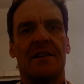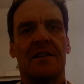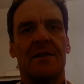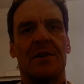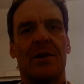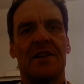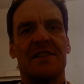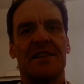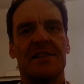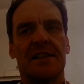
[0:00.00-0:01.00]
recorded
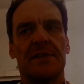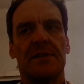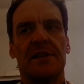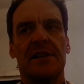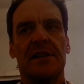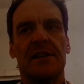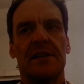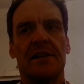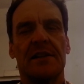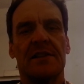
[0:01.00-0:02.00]

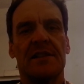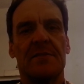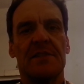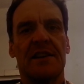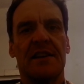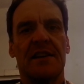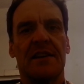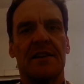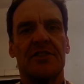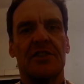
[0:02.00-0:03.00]
successfully, it seems like
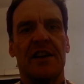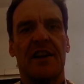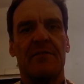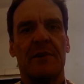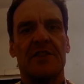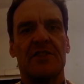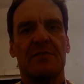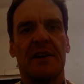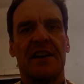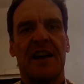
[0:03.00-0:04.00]
I should have much of
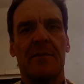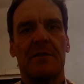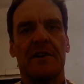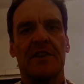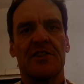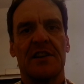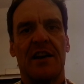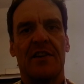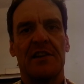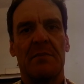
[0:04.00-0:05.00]
my camera
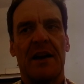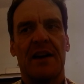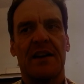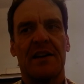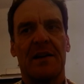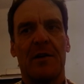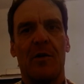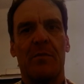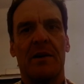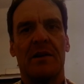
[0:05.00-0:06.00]
functionality back, and I
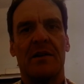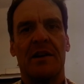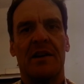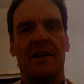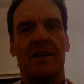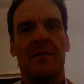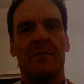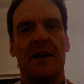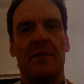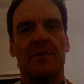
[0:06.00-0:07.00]
hope I'll
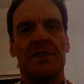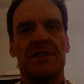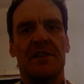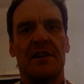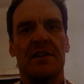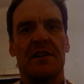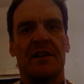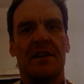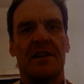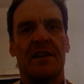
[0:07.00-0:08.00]
be able to start
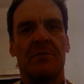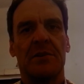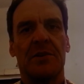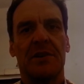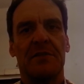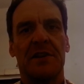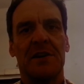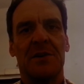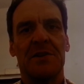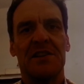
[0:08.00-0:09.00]
uploading
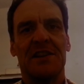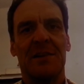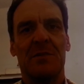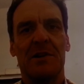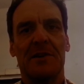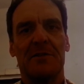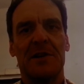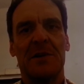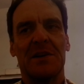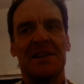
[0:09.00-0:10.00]
videos a little more
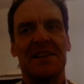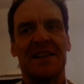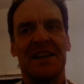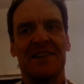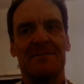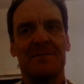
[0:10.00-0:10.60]
frequently again,